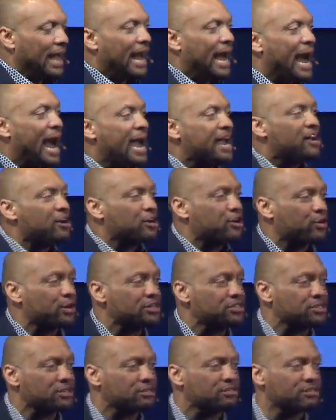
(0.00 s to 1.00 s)
I hear
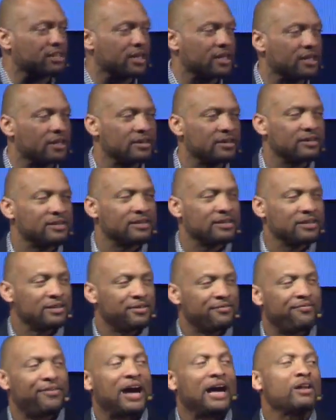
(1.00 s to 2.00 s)
Christians saying,
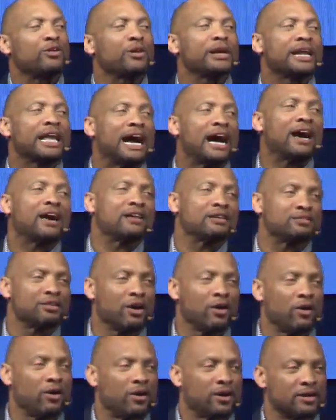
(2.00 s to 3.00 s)
following God is
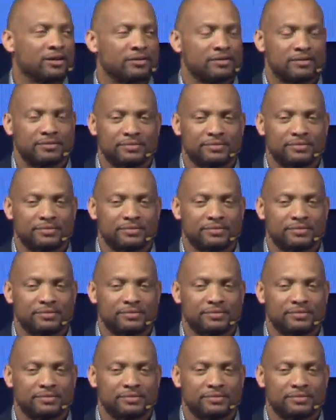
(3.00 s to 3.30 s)
hard.